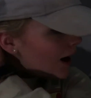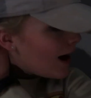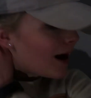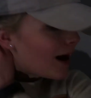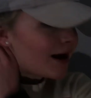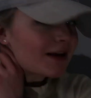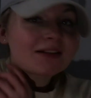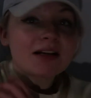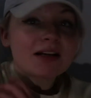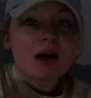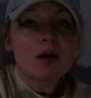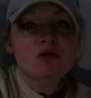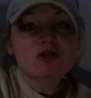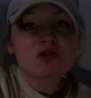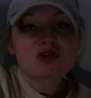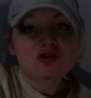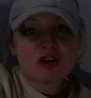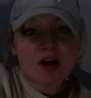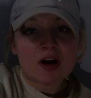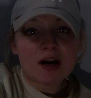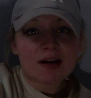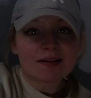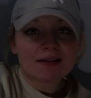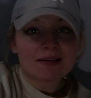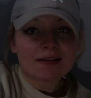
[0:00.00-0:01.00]
as I was
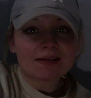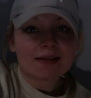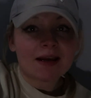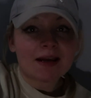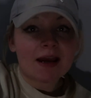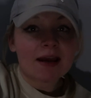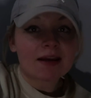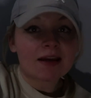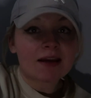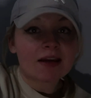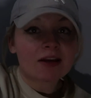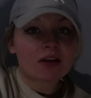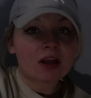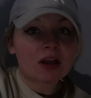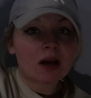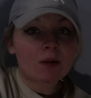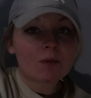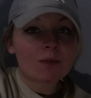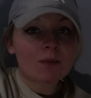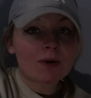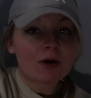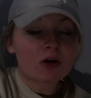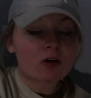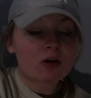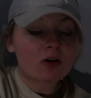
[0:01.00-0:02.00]
trying to say, in line
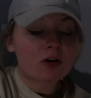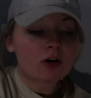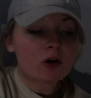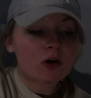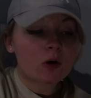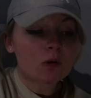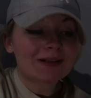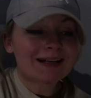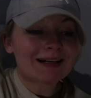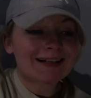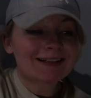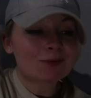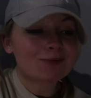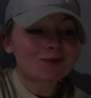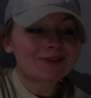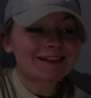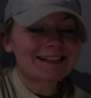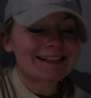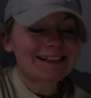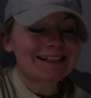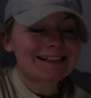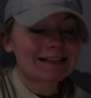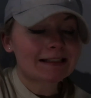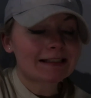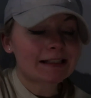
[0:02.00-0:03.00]
with my current goals, I don't
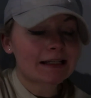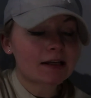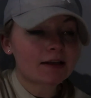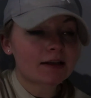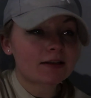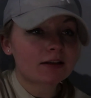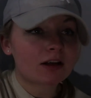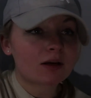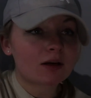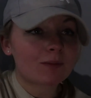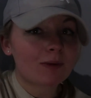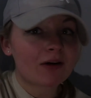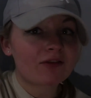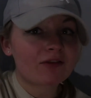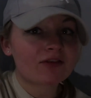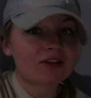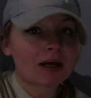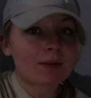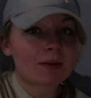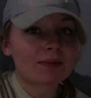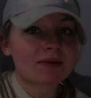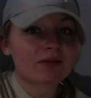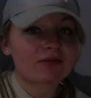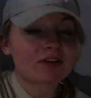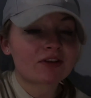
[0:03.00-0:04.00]
need to hit a certain amount of
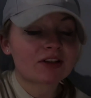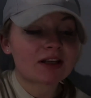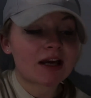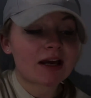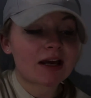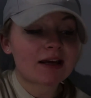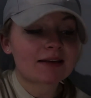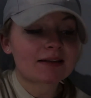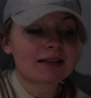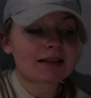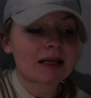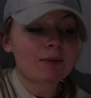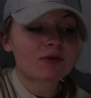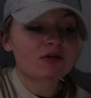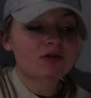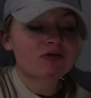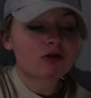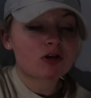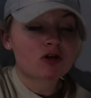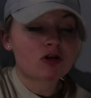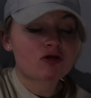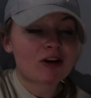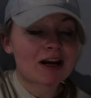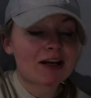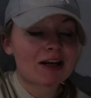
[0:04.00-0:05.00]
steps every day. Steps
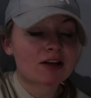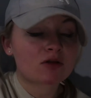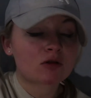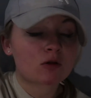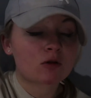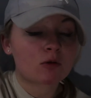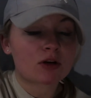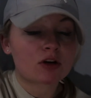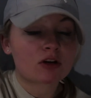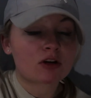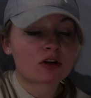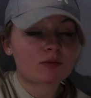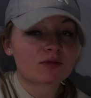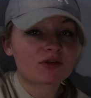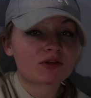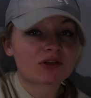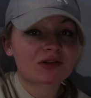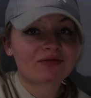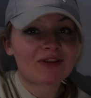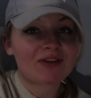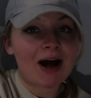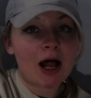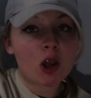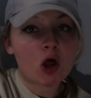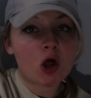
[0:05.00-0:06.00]
are a great tool when it comes
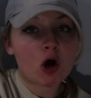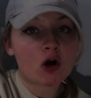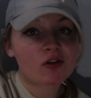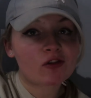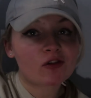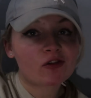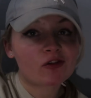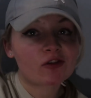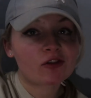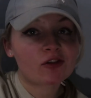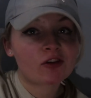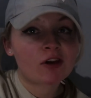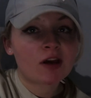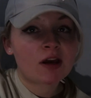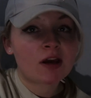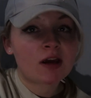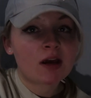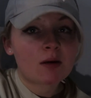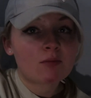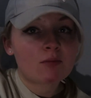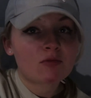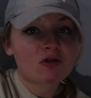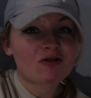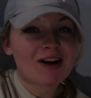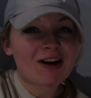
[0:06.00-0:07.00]
to fat loss,
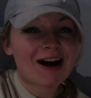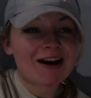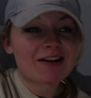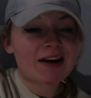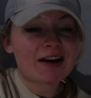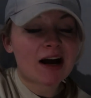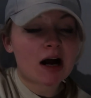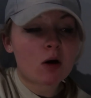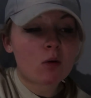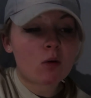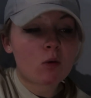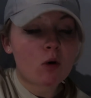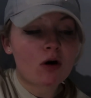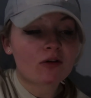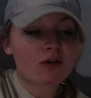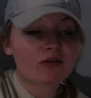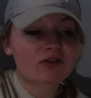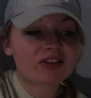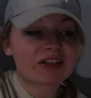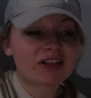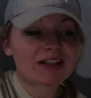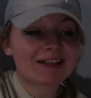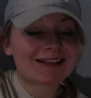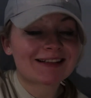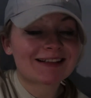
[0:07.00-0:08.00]
but right now,
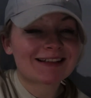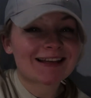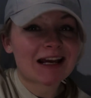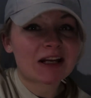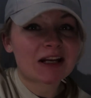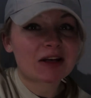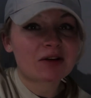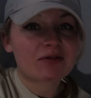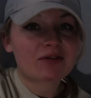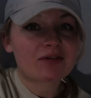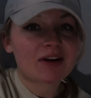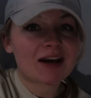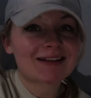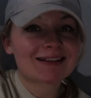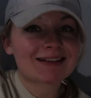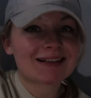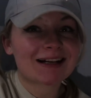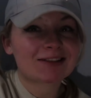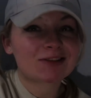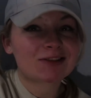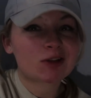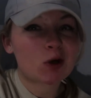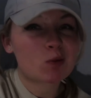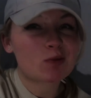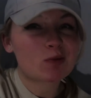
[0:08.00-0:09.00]
off-season gaining phase,
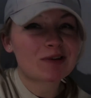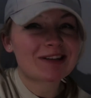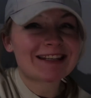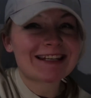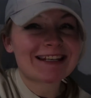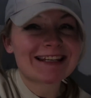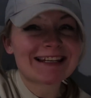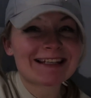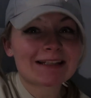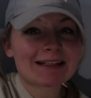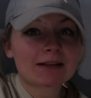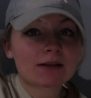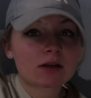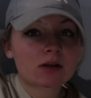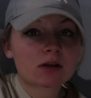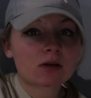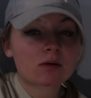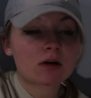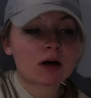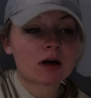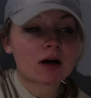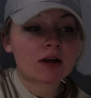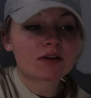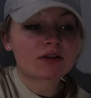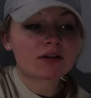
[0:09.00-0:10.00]
I don't need
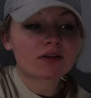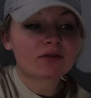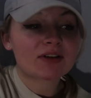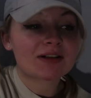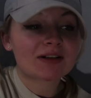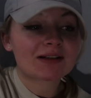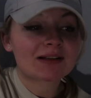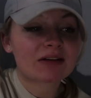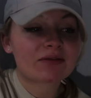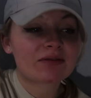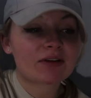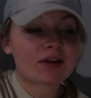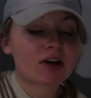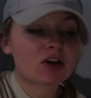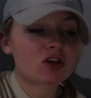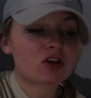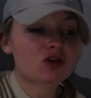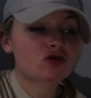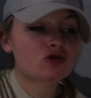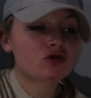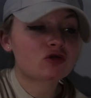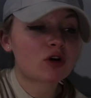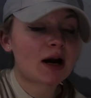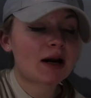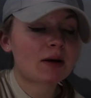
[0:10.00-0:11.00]
to. And obviously, if I then
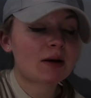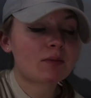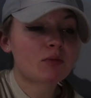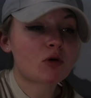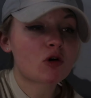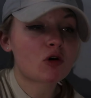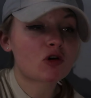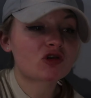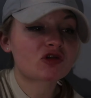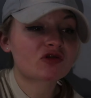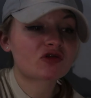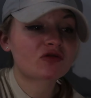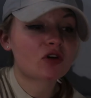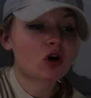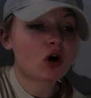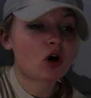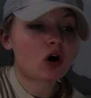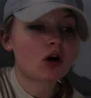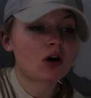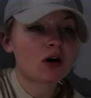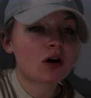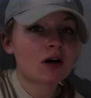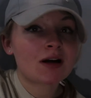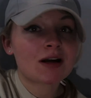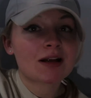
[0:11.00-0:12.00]
try and push
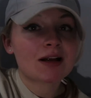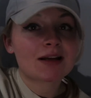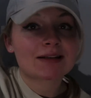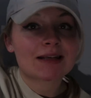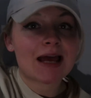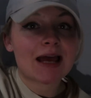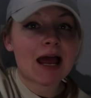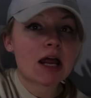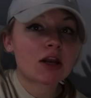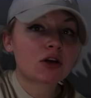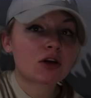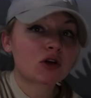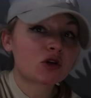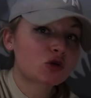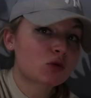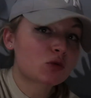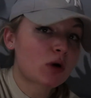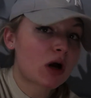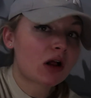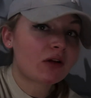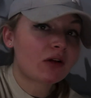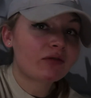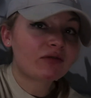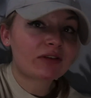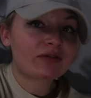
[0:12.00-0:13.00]
for 10,
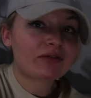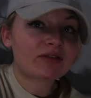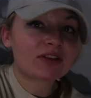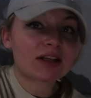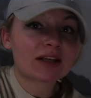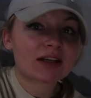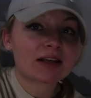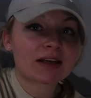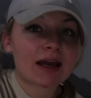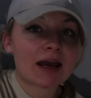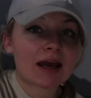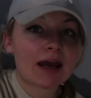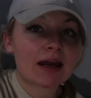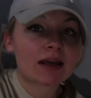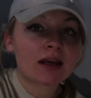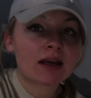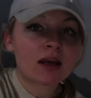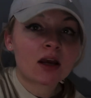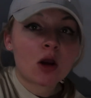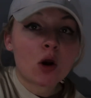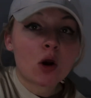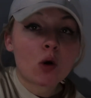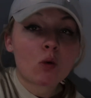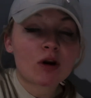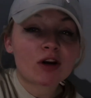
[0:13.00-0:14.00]
12, 15k,
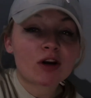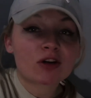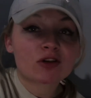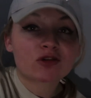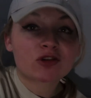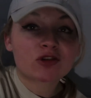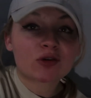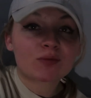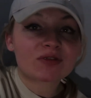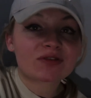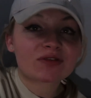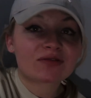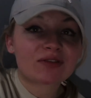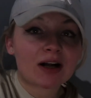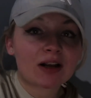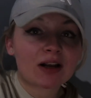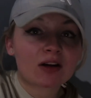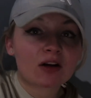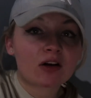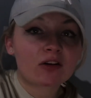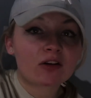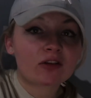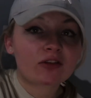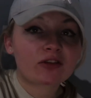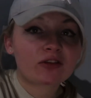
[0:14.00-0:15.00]
when it does come to fat
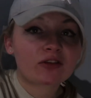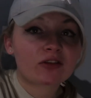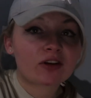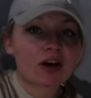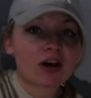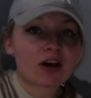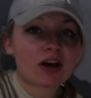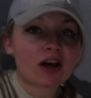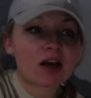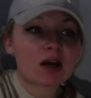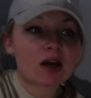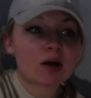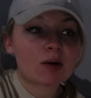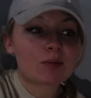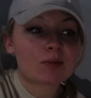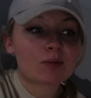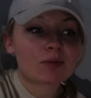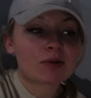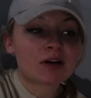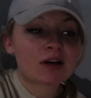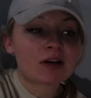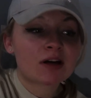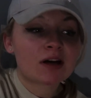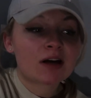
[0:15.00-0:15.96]
loss, I